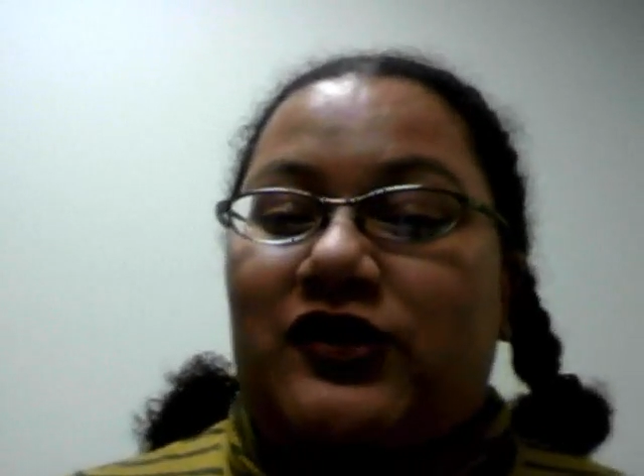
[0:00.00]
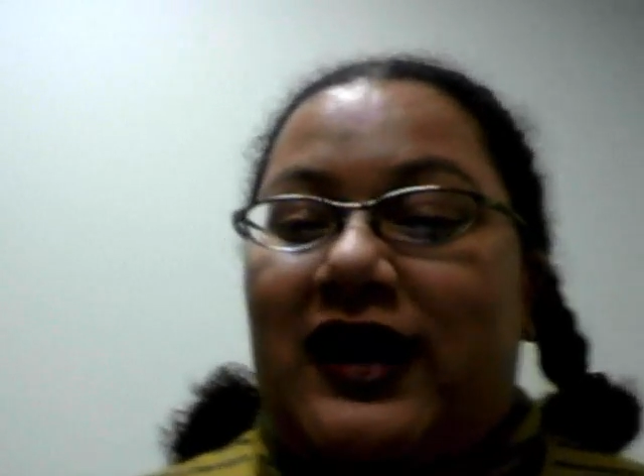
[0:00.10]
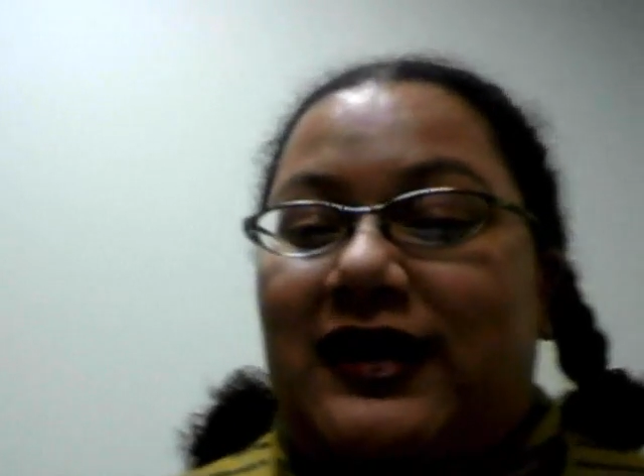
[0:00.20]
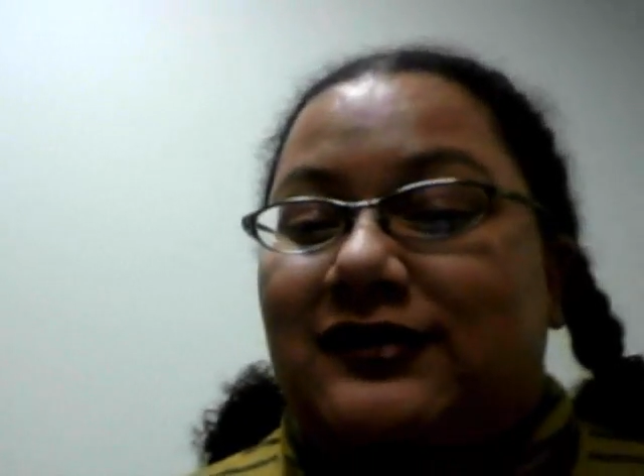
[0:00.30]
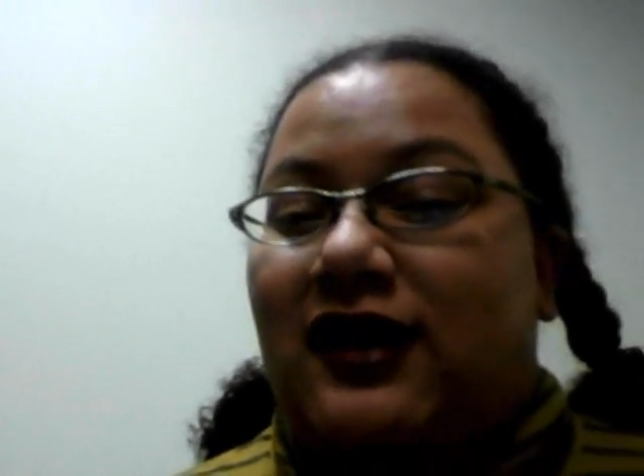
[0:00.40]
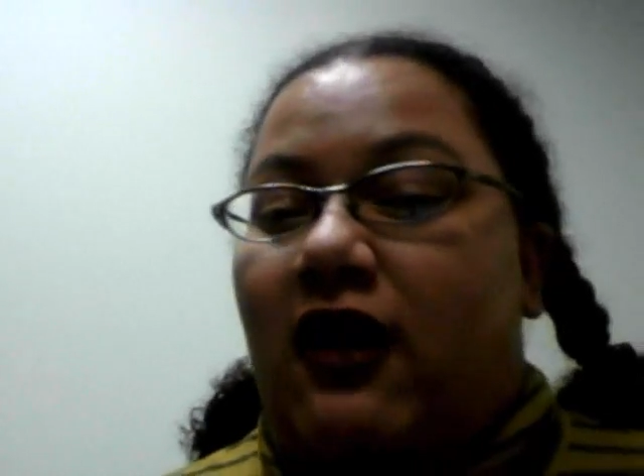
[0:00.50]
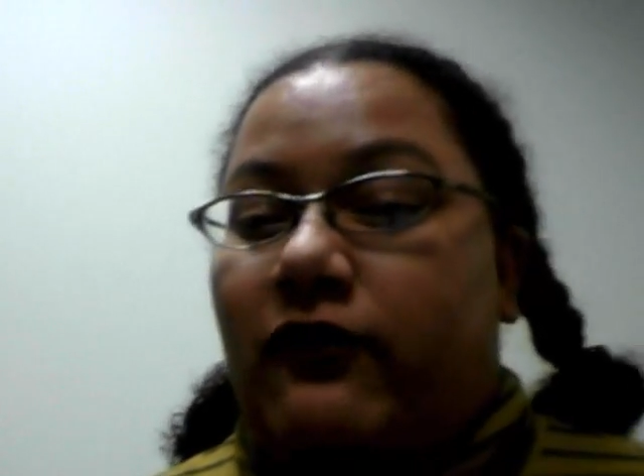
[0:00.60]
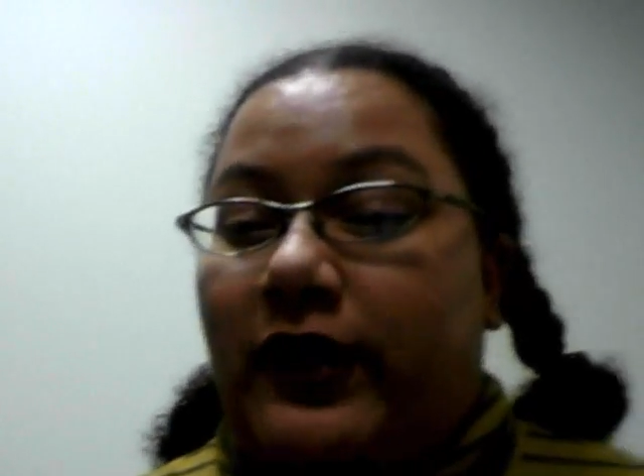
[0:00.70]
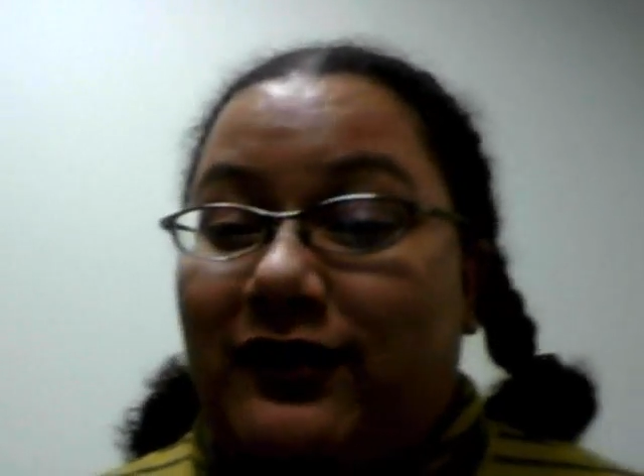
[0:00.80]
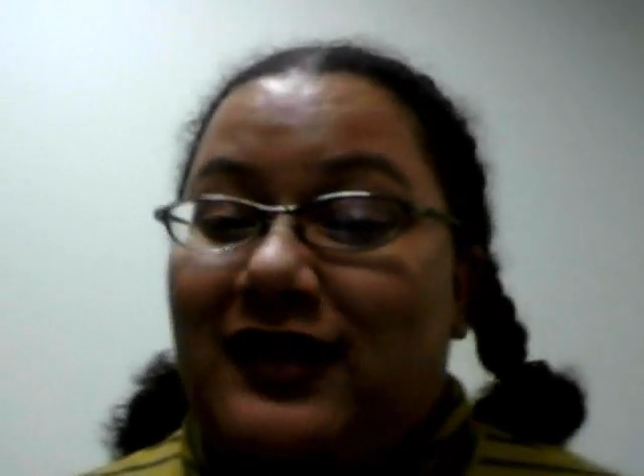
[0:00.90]
tracking
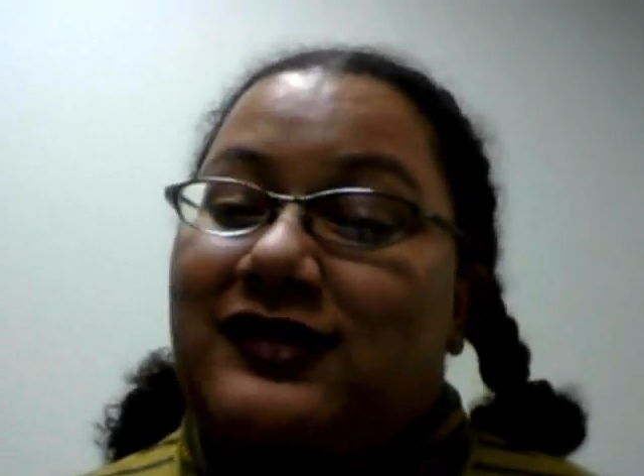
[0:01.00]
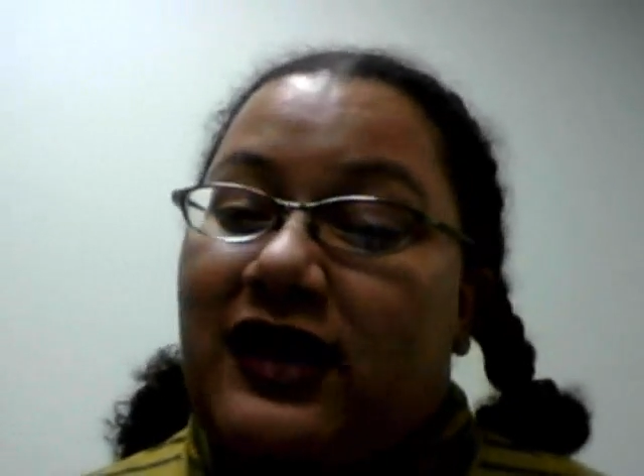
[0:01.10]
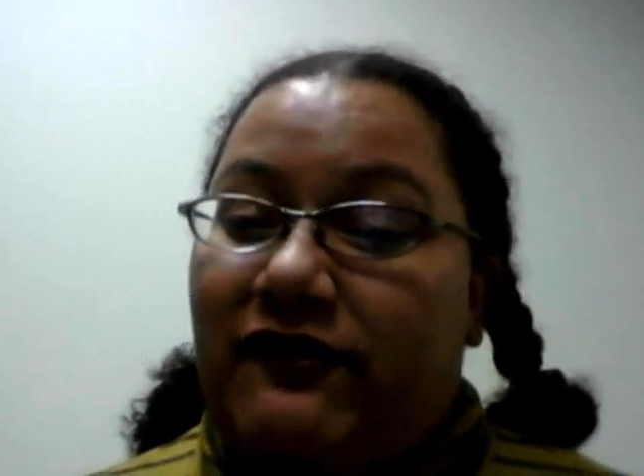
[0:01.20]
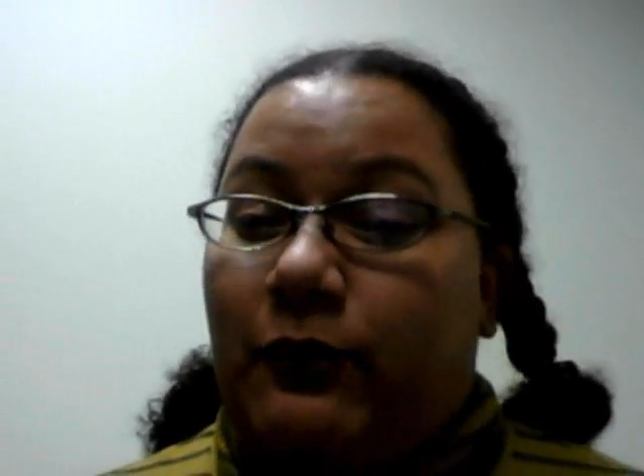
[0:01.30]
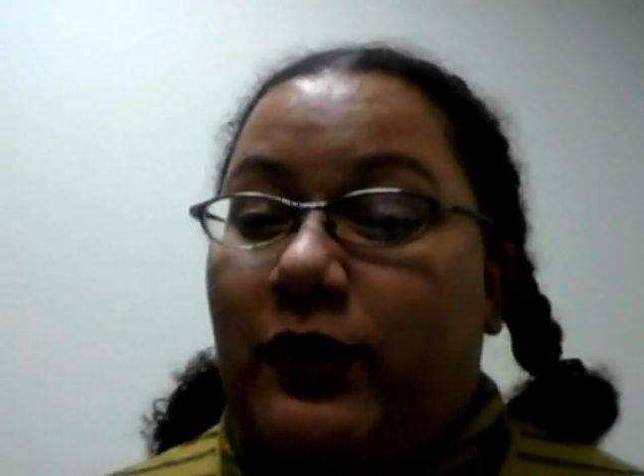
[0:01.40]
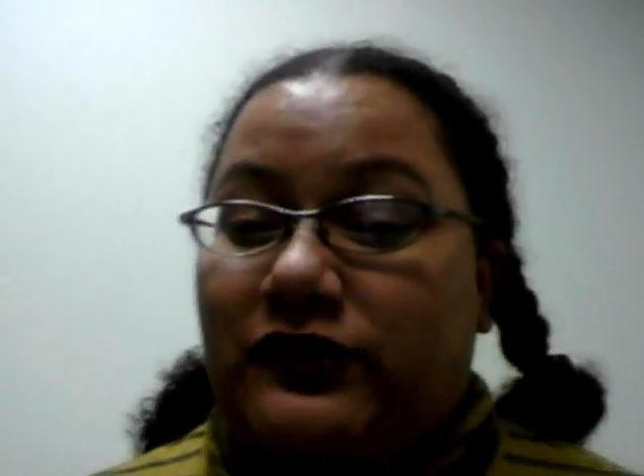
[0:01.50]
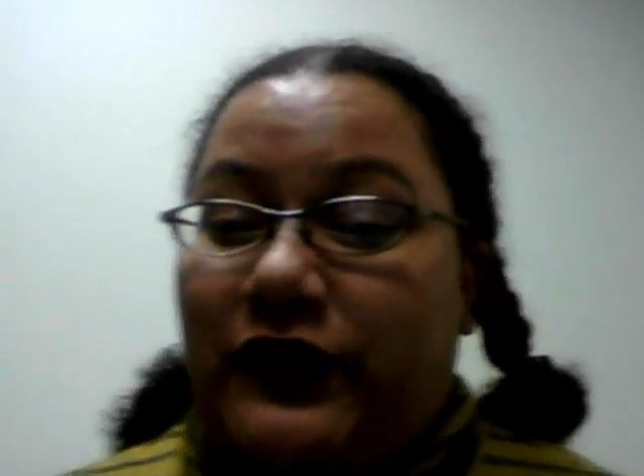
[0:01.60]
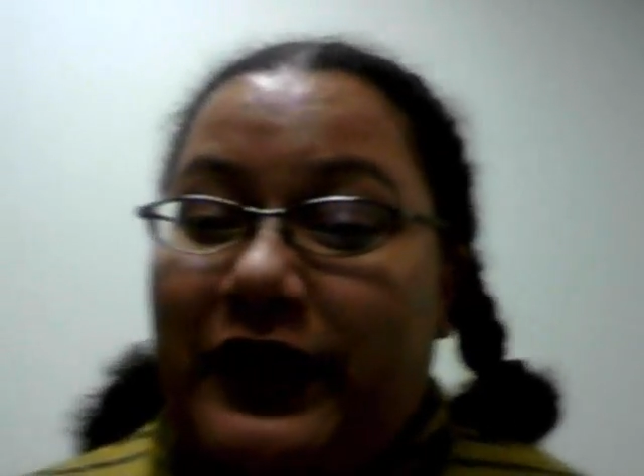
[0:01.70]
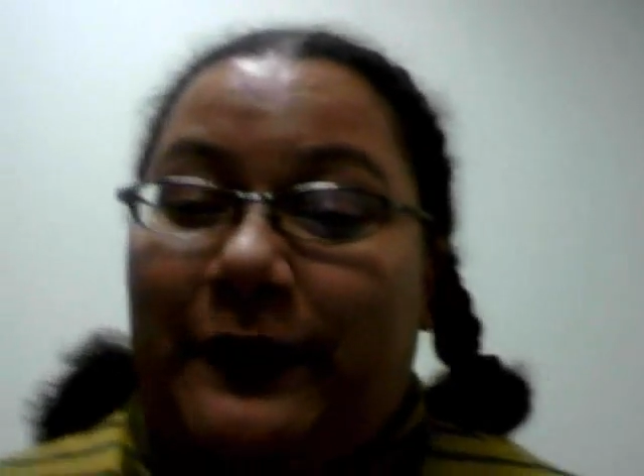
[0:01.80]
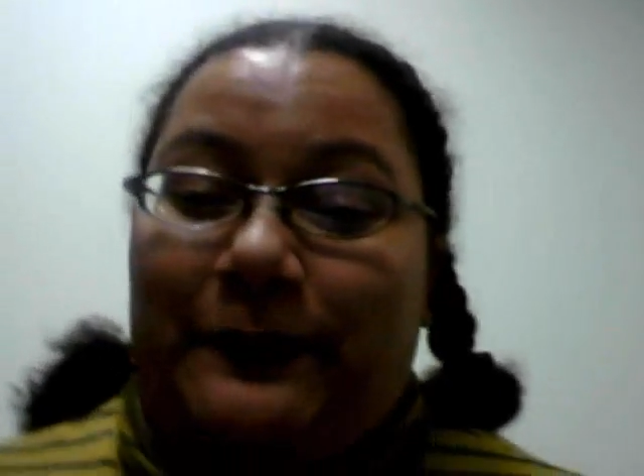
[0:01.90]
software. Let's see if it works
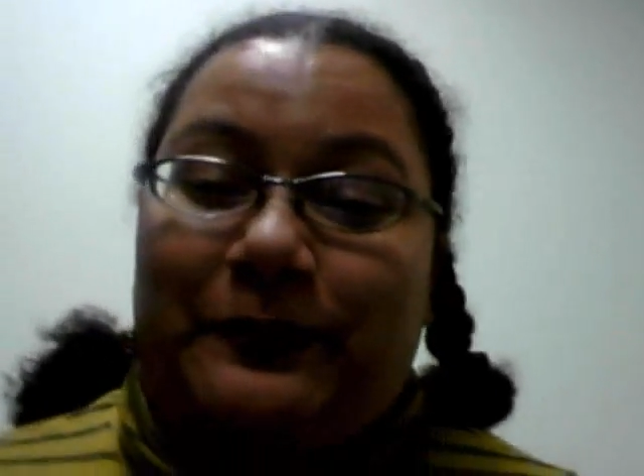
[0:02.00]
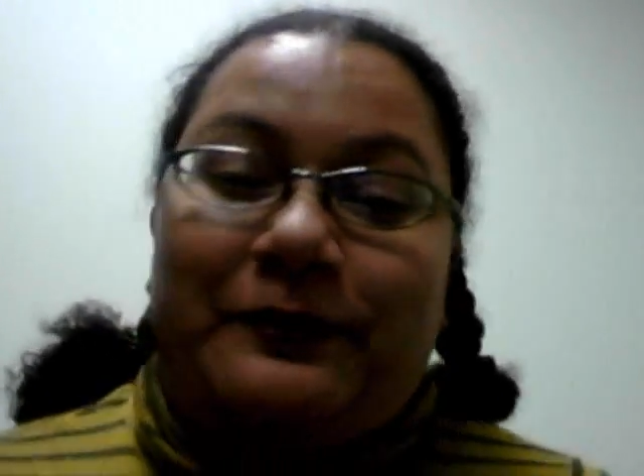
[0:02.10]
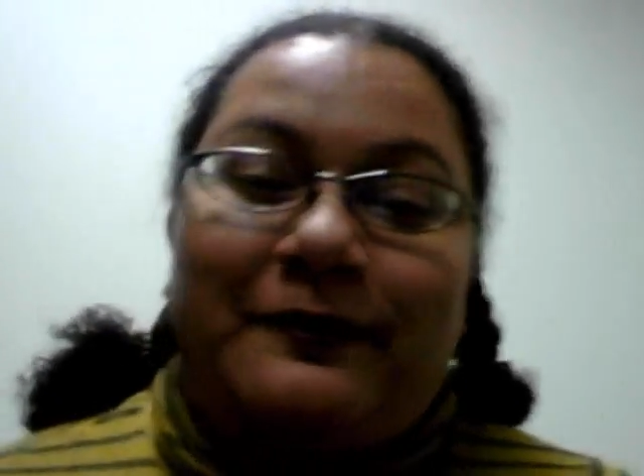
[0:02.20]
for him.